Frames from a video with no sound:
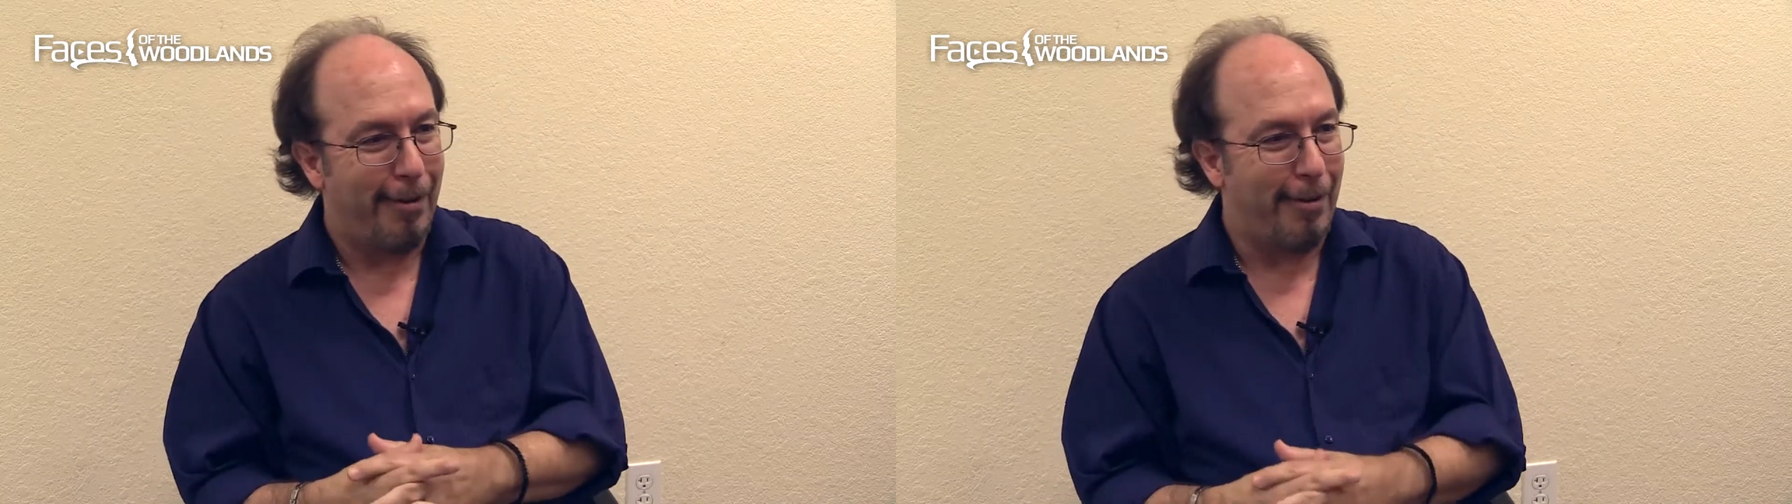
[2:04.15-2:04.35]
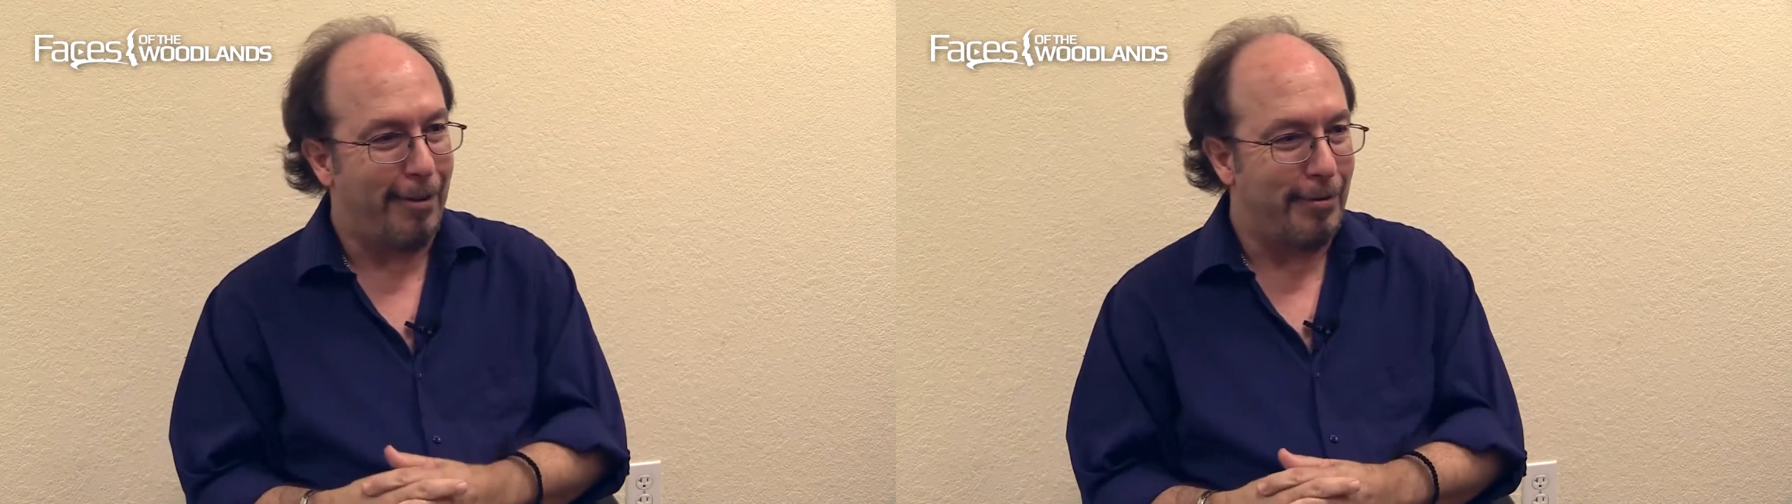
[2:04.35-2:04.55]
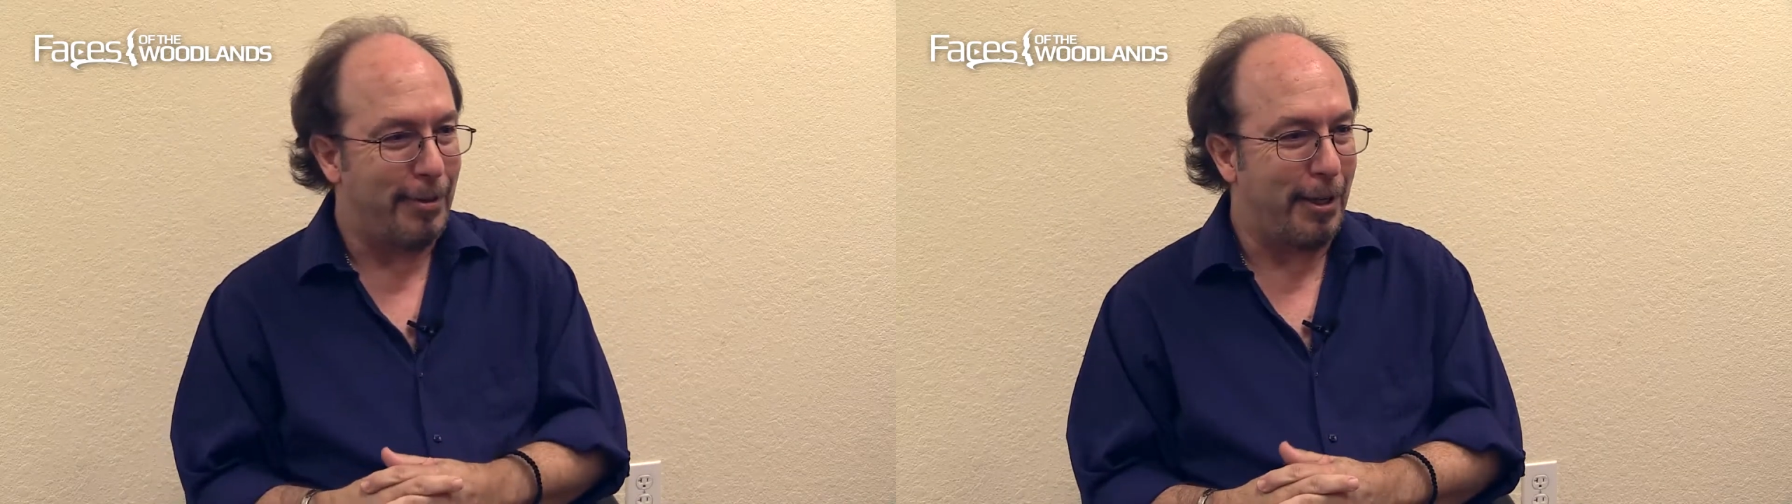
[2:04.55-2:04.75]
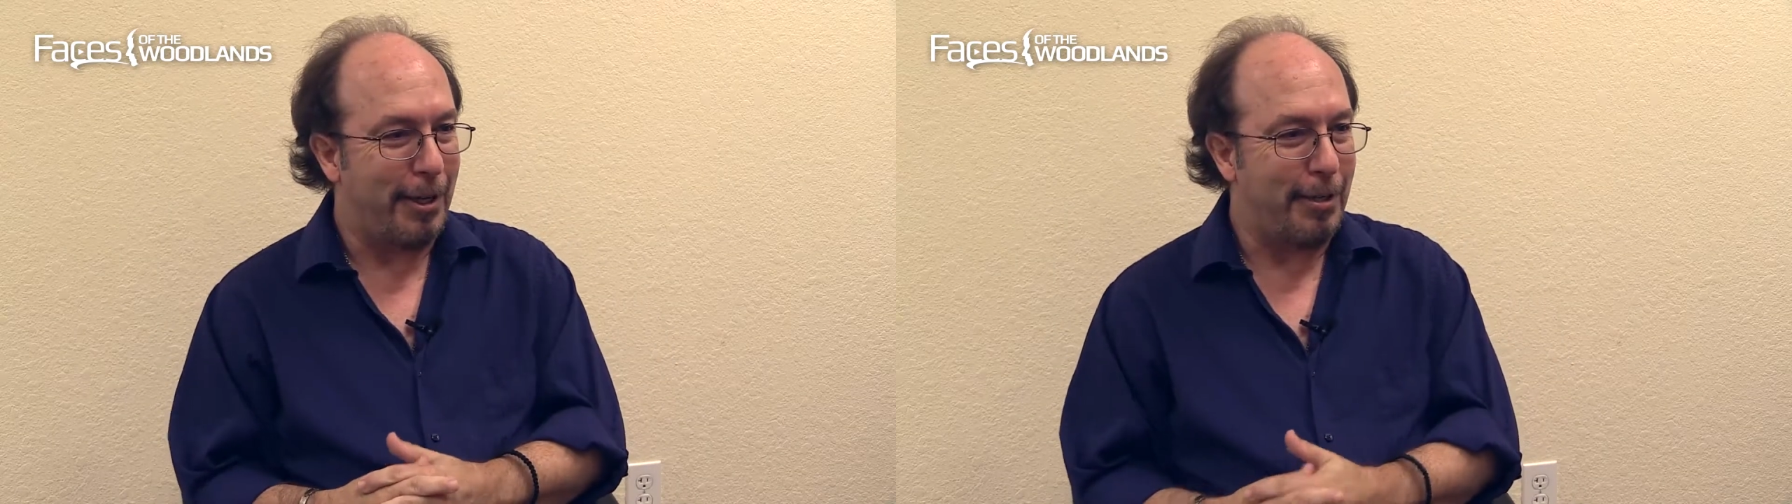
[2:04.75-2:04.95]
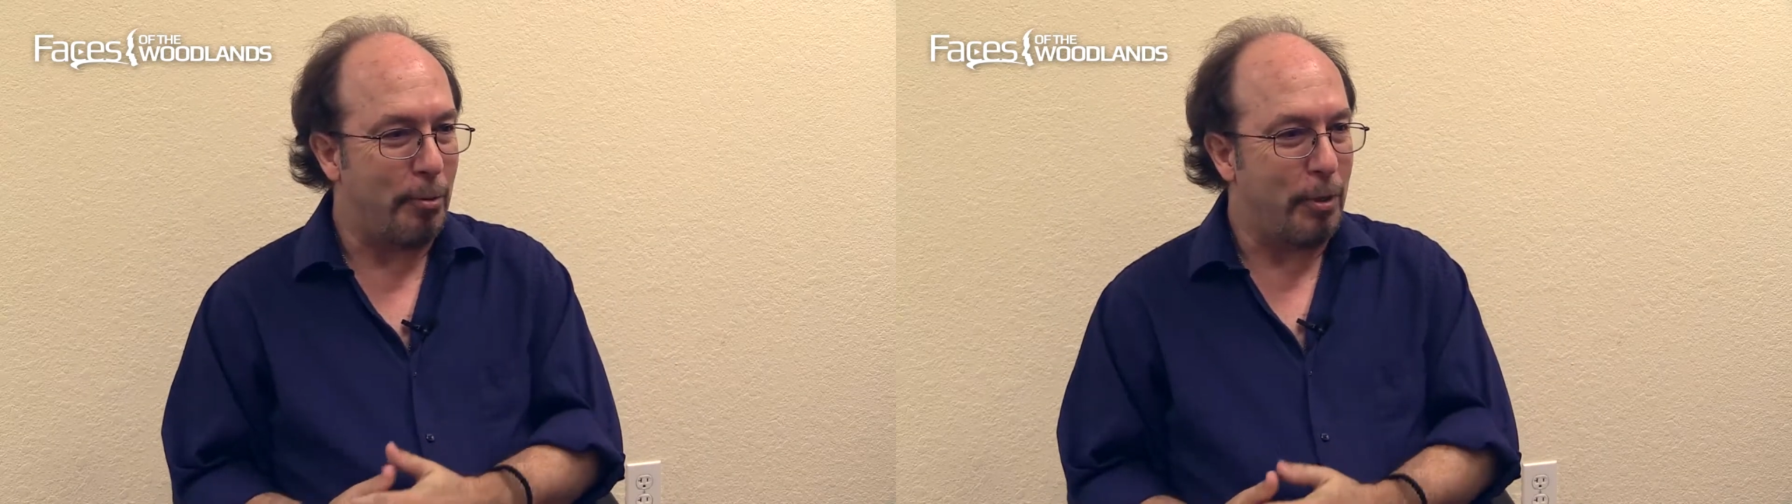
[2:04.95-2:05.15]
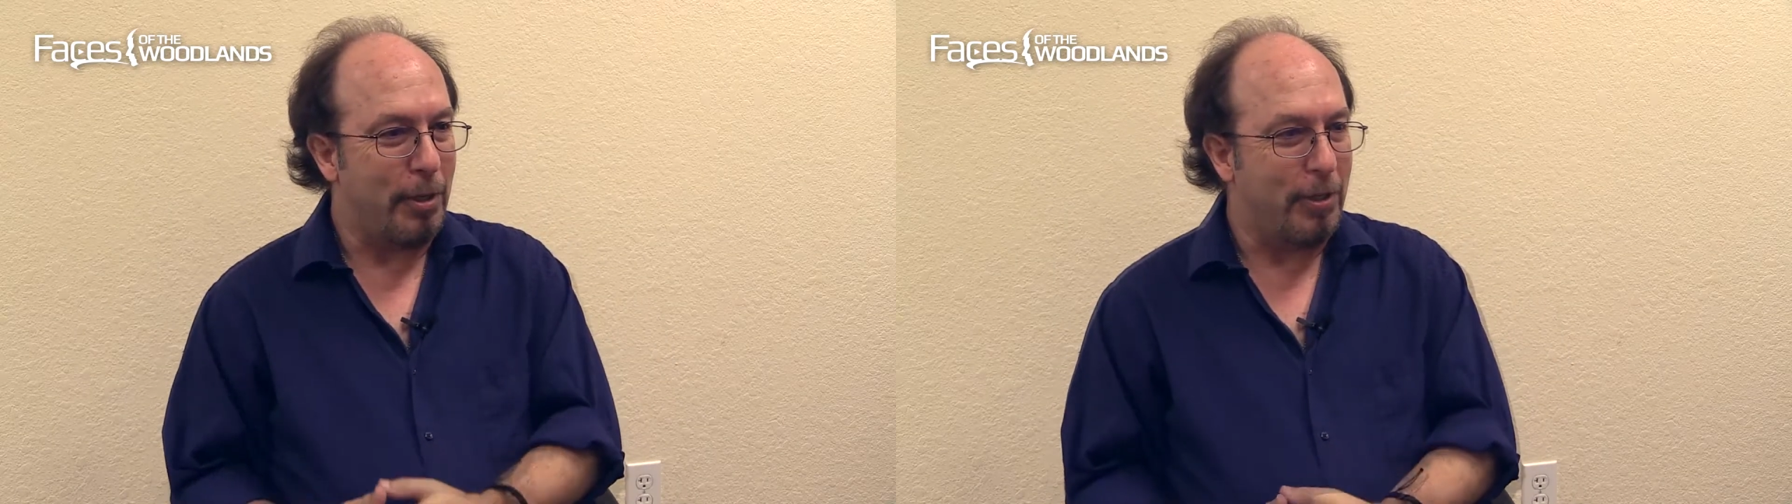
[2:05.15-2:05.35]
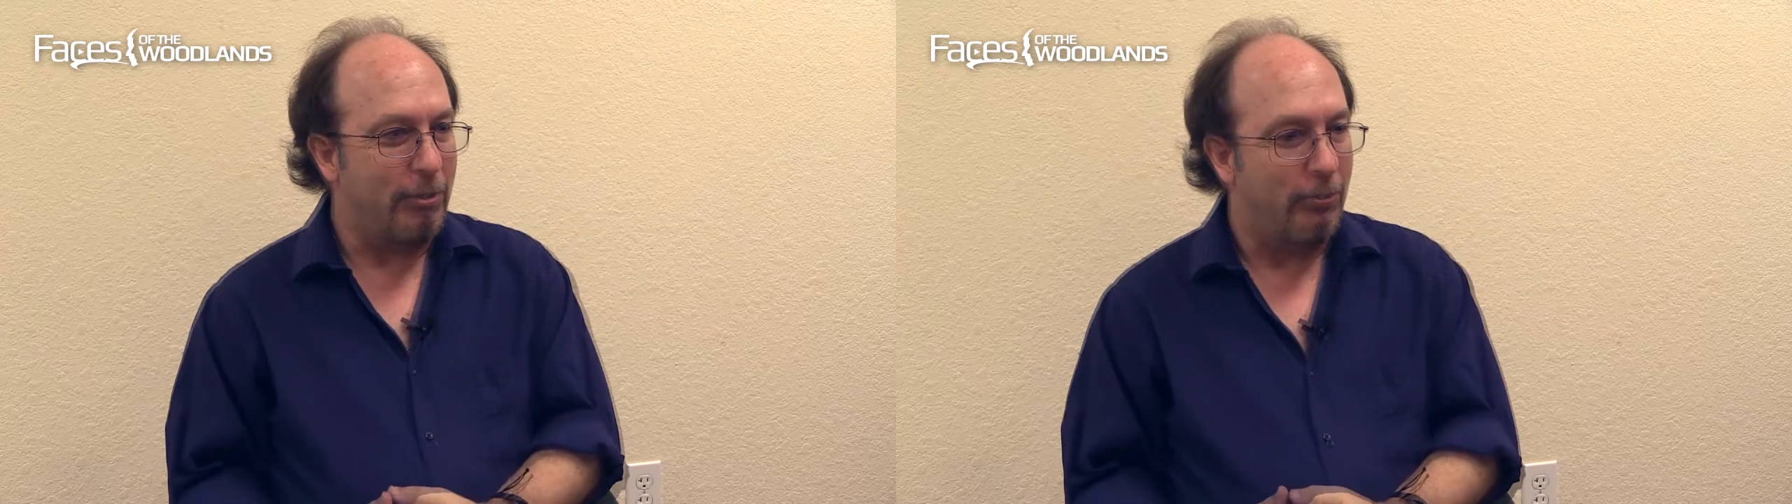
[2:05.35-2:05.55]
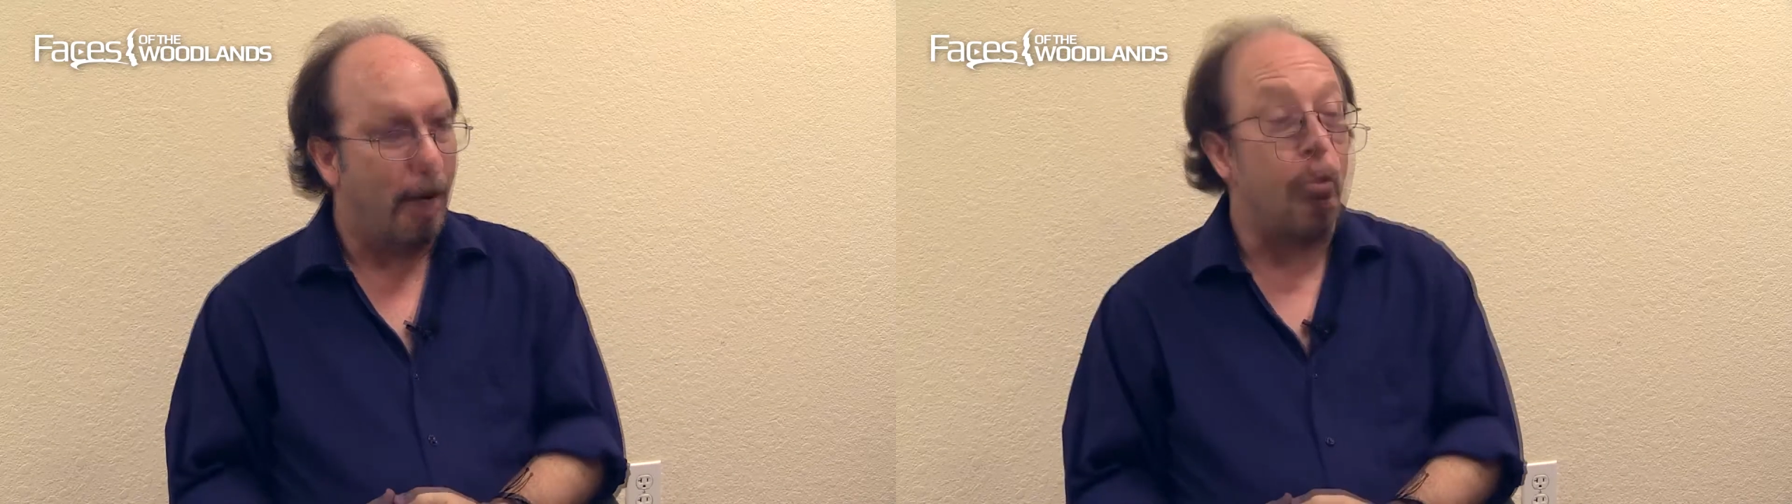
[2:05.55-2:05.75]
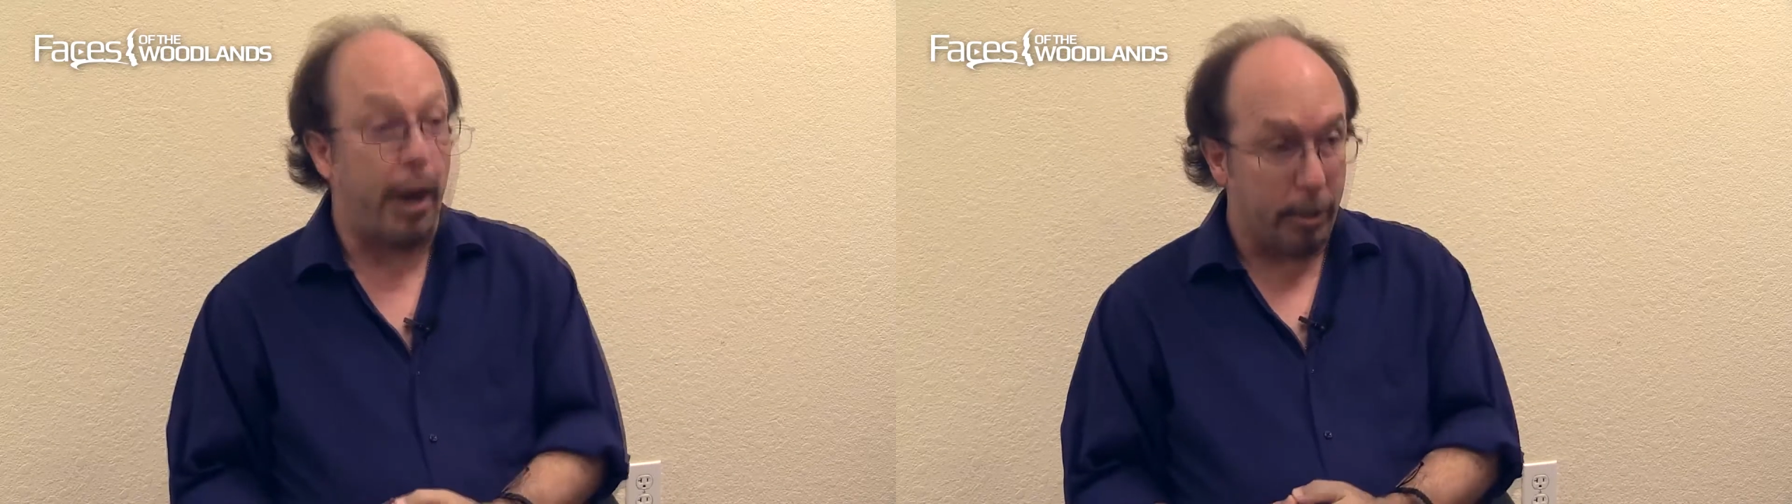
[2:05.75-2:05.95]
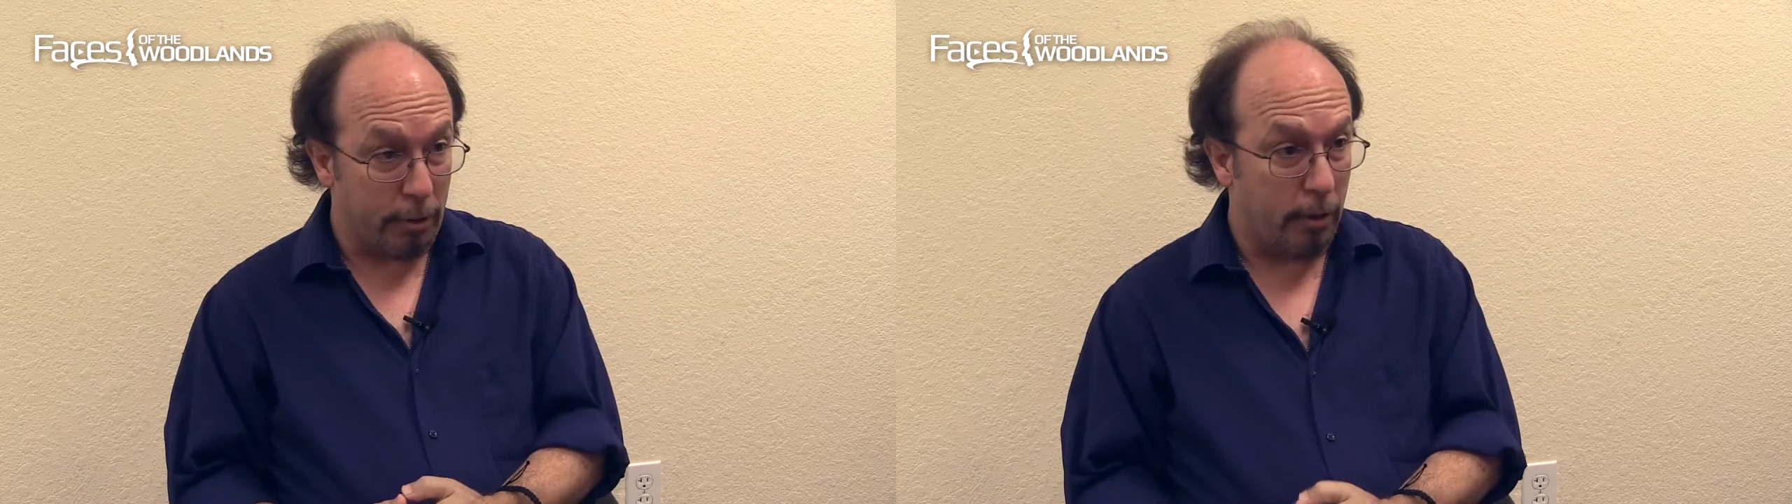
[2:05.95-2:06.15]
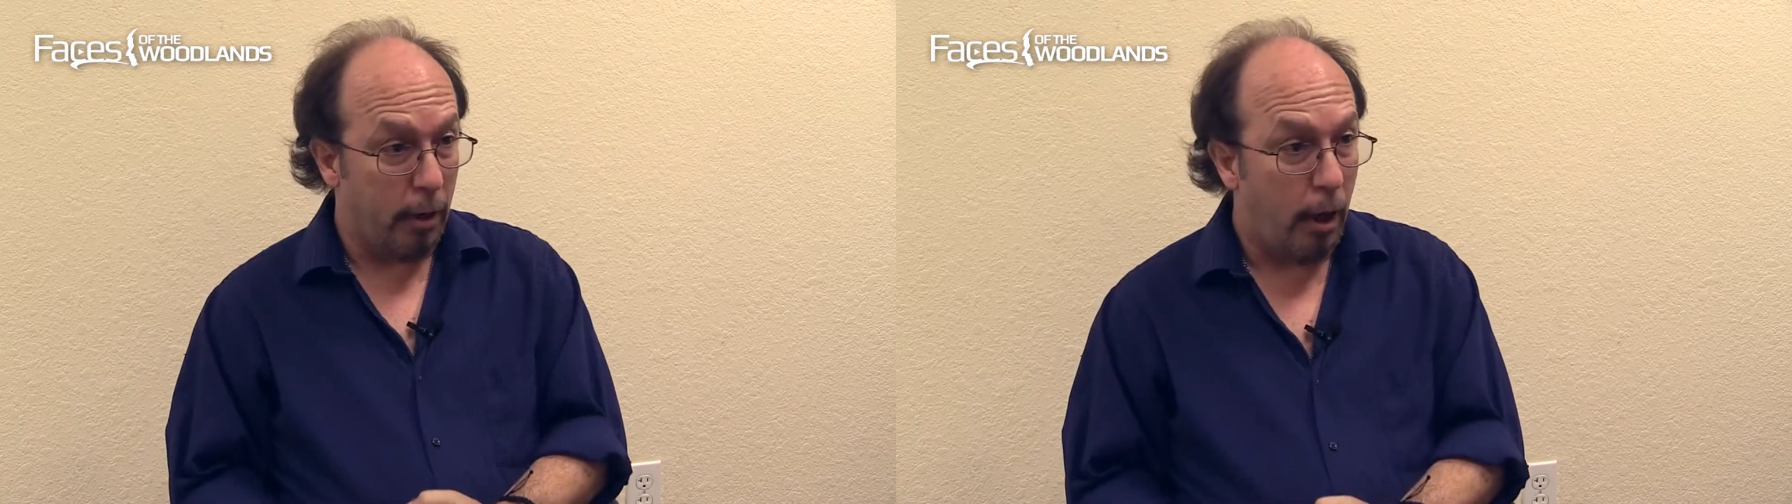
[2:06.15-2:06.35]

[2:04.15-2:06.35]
until I hit the Woodlands. A writer.